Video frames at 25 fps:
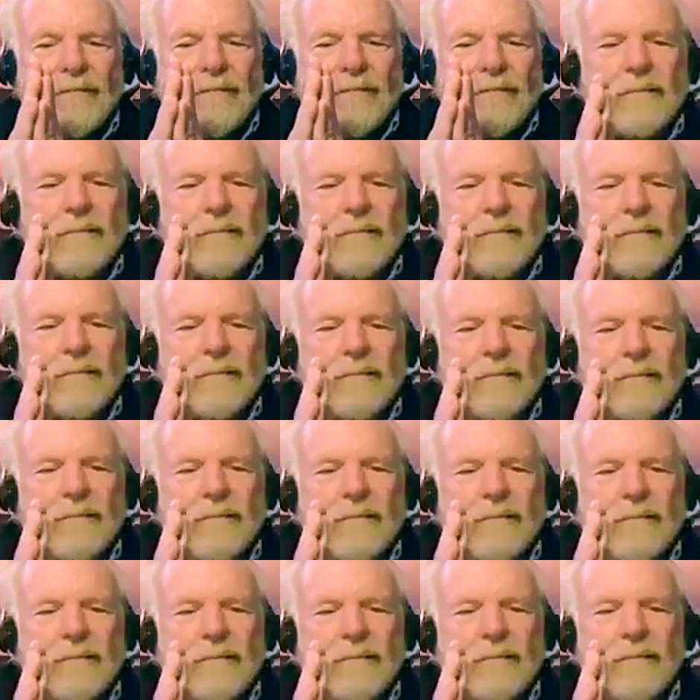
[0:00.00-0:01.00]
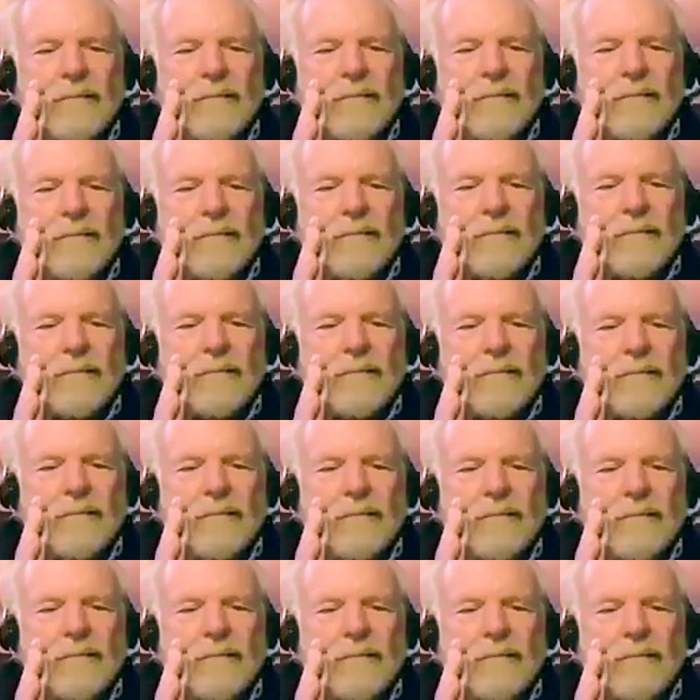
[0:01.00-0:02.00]

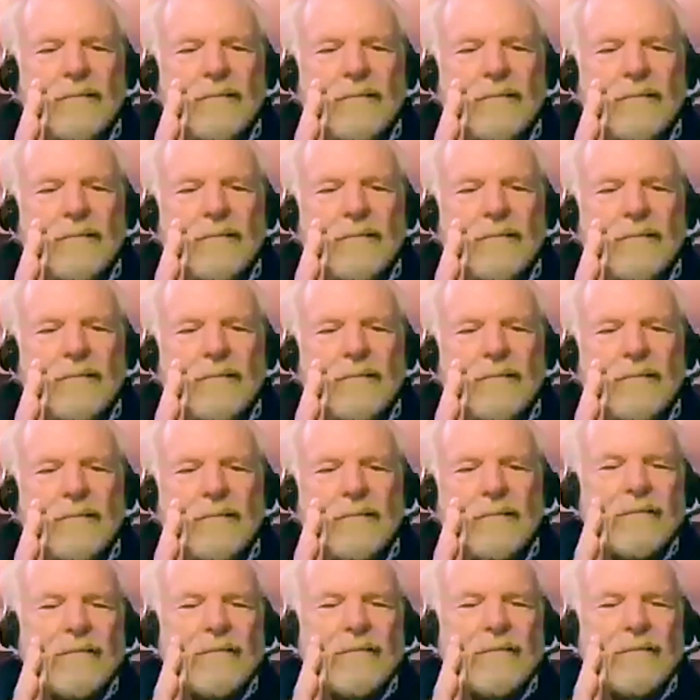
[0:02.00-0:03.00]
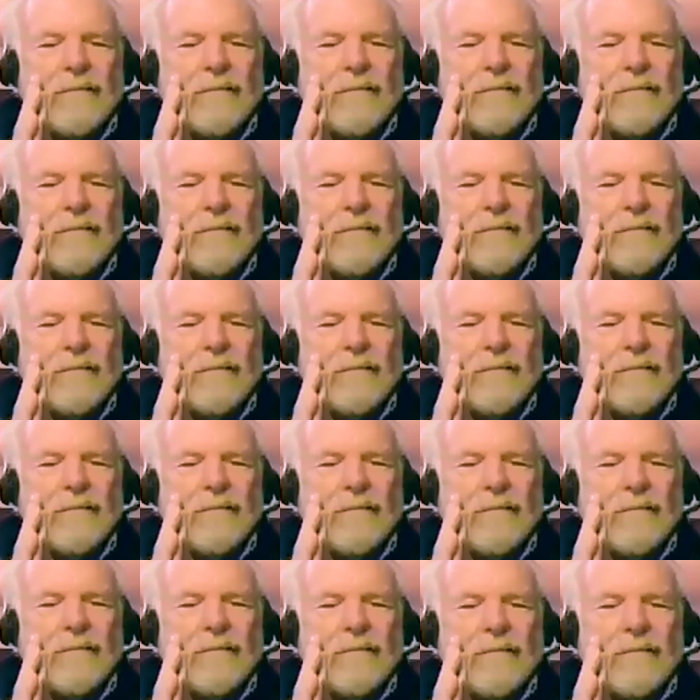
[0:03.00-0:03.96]
(not speaking)